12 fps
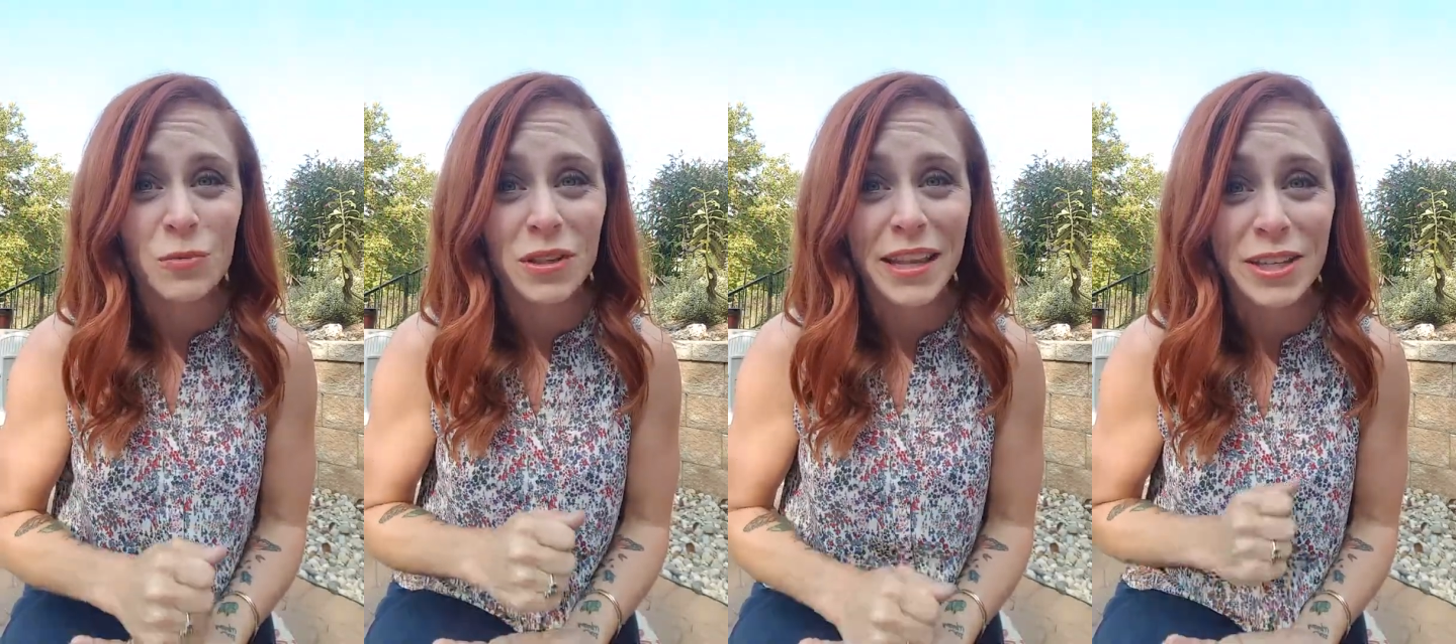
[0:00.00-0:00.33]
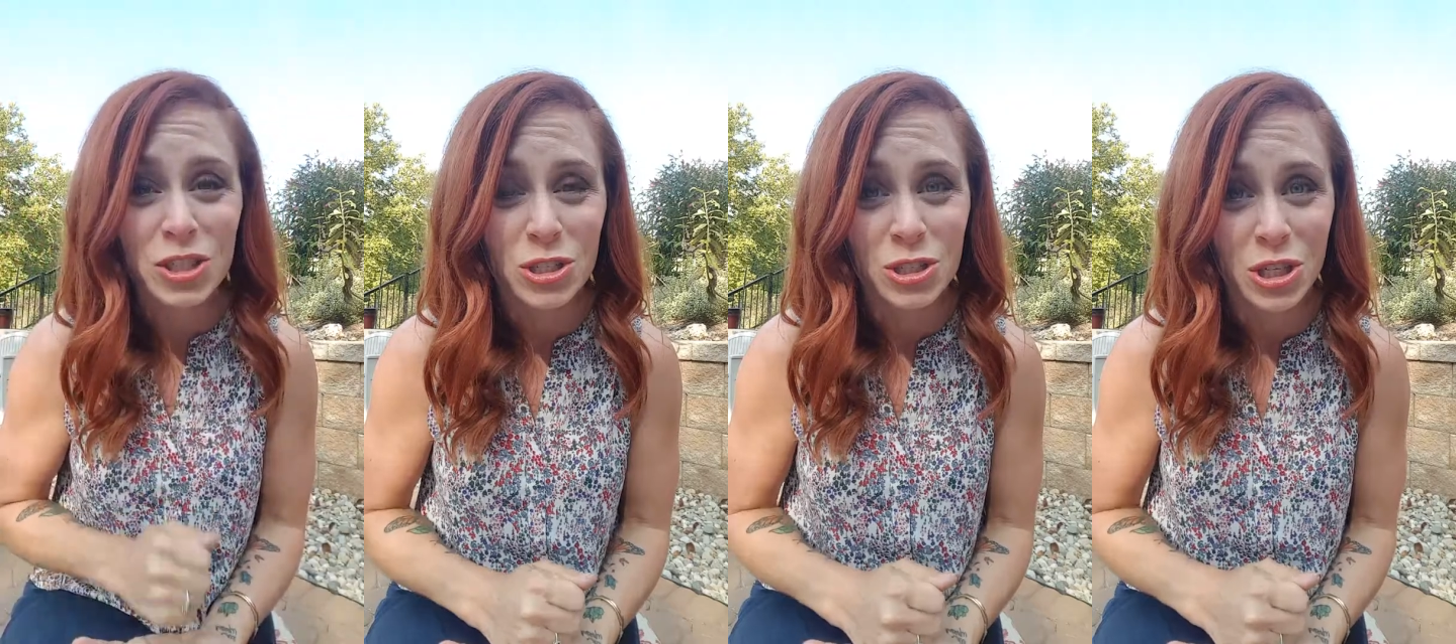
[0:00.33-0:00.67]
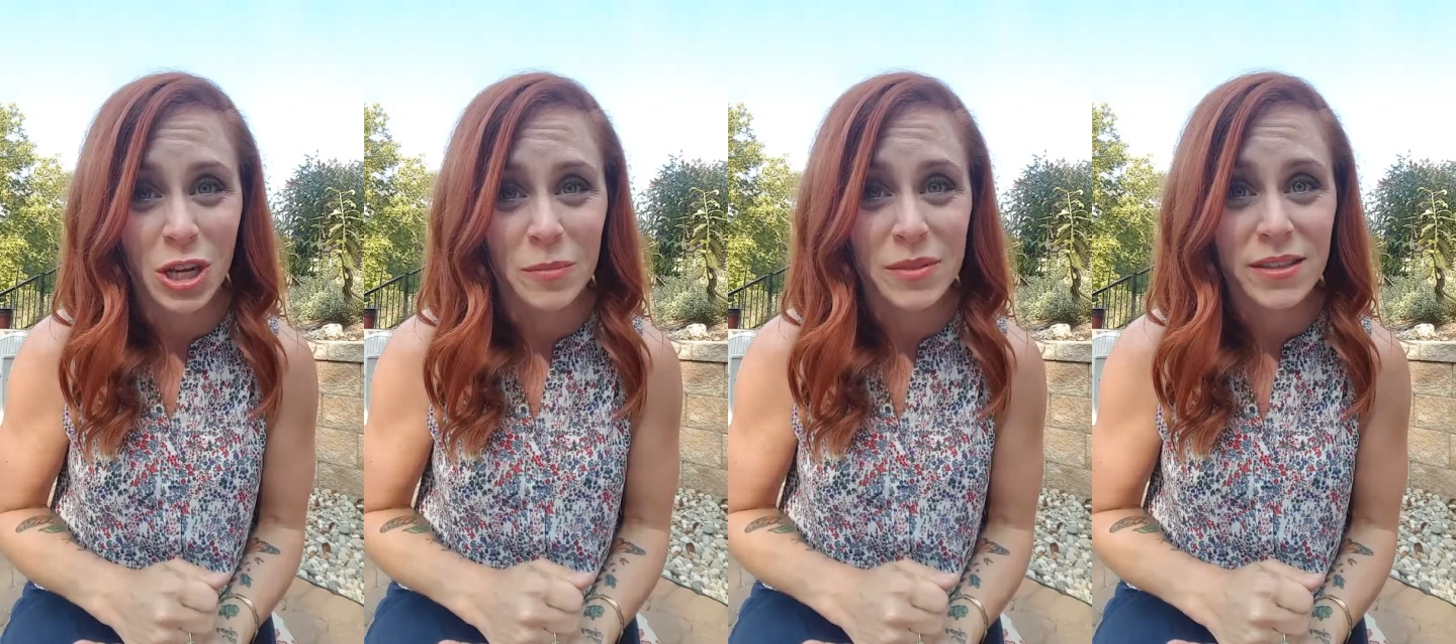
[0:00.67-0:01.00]

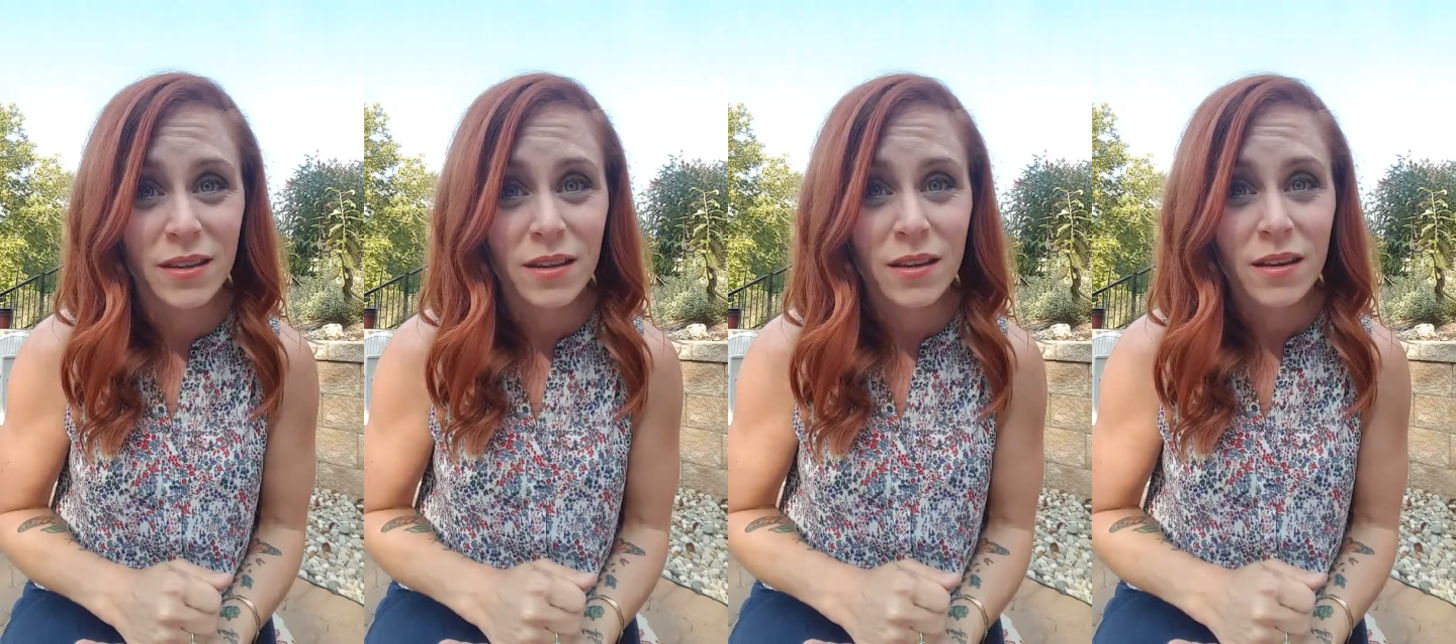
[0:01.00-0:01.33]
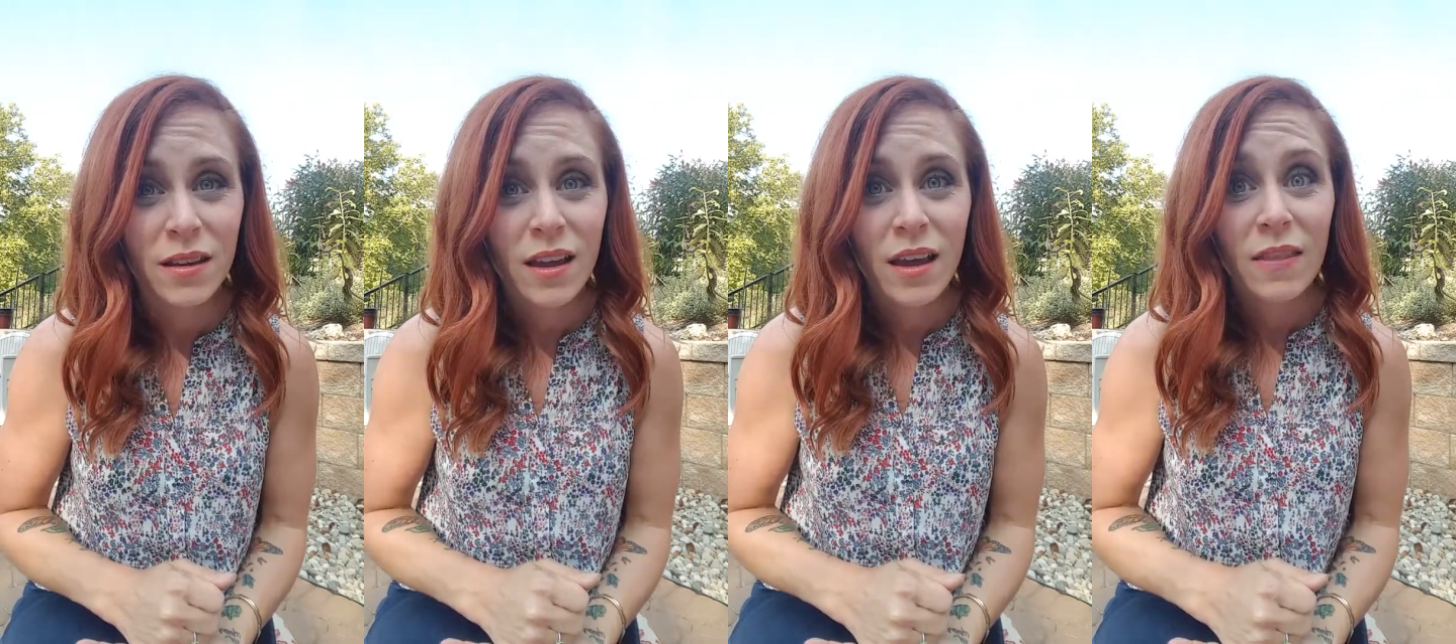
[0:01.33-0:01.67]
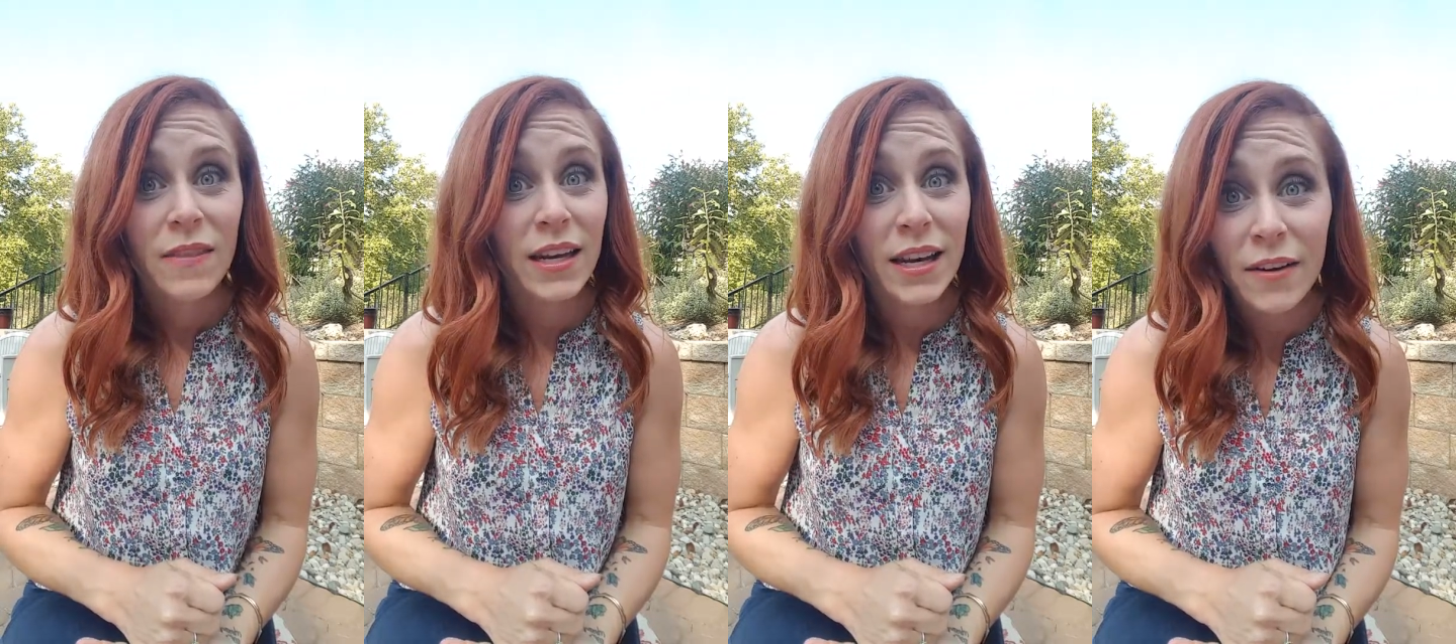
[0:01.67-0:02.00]
relationships,
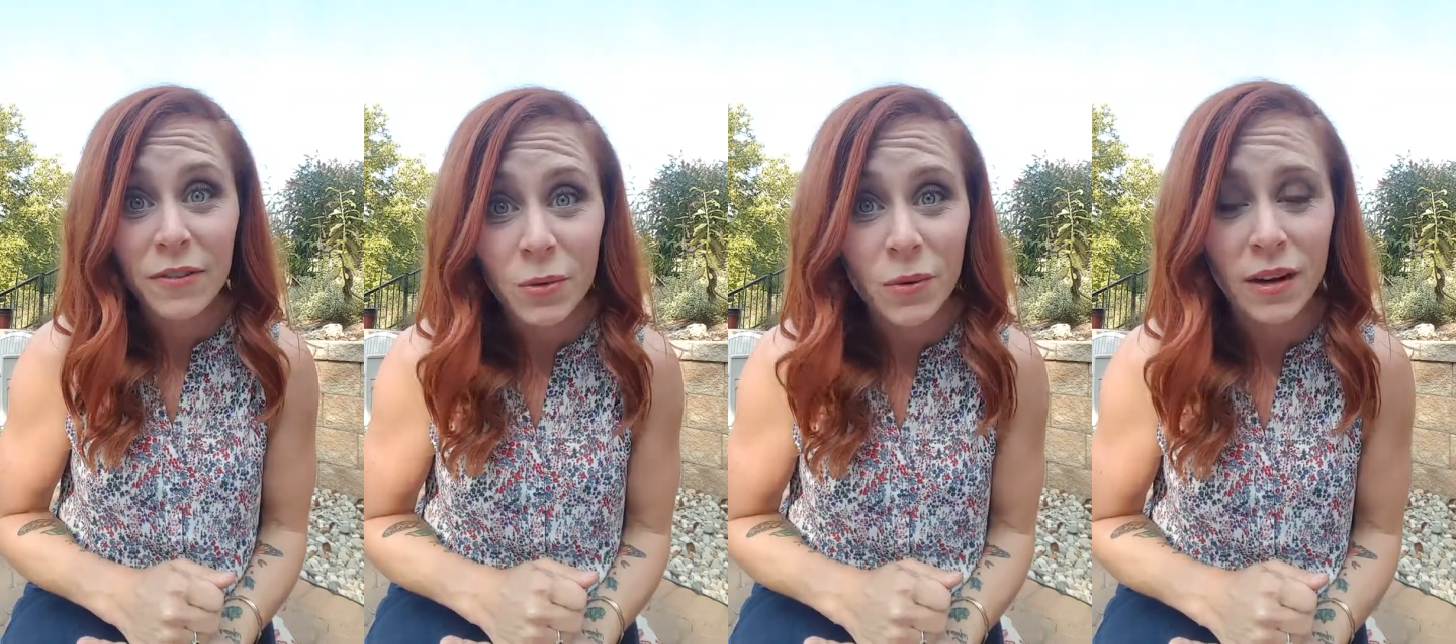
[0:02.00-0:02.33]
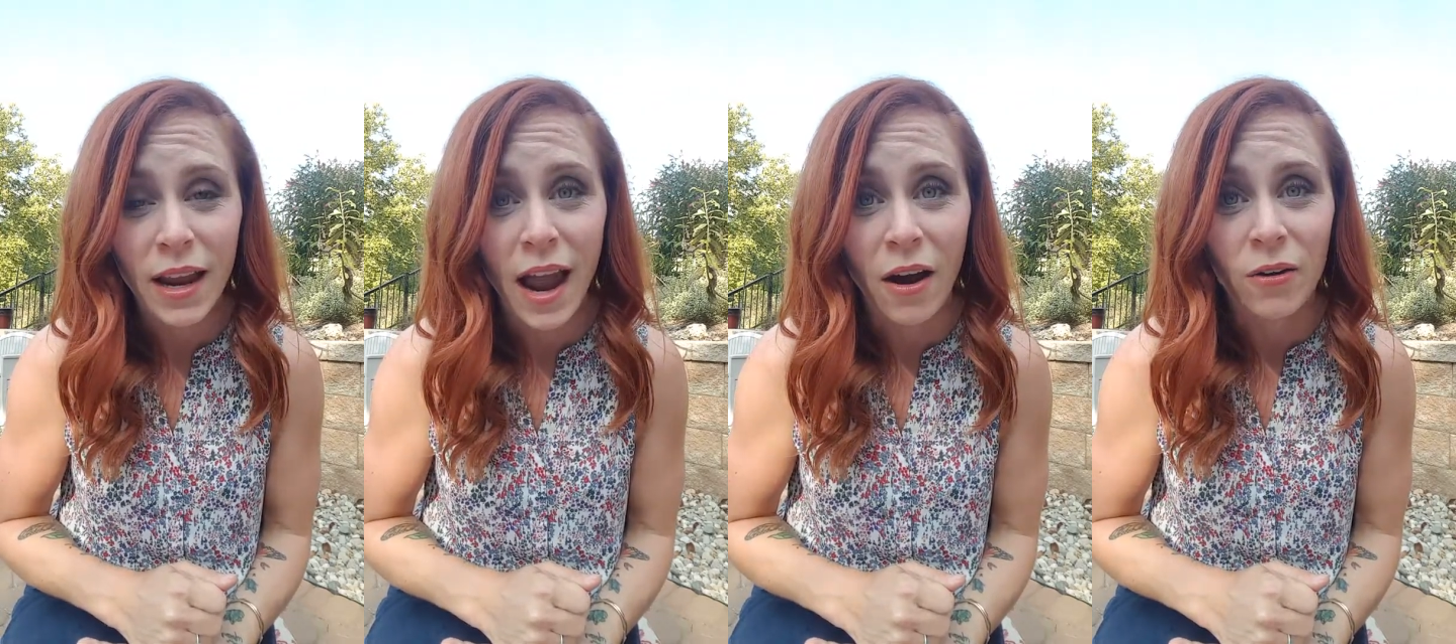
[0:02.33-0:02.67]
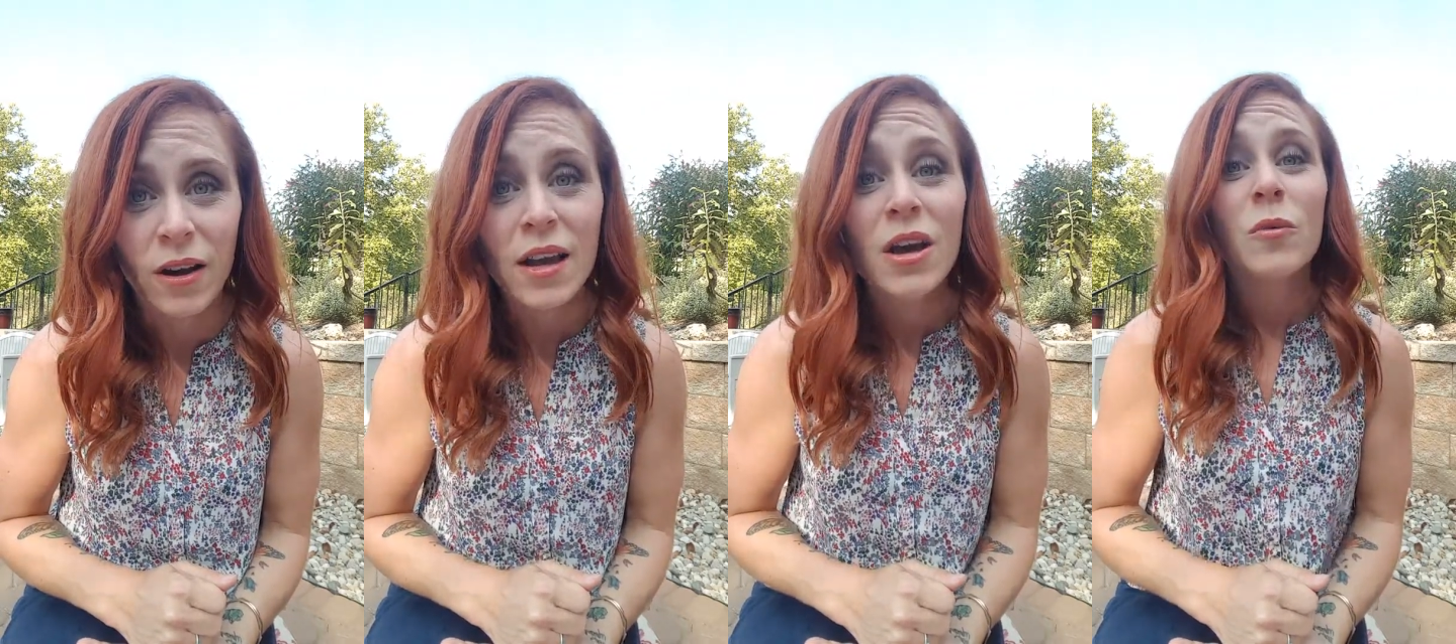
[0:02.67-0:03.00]
they never work out.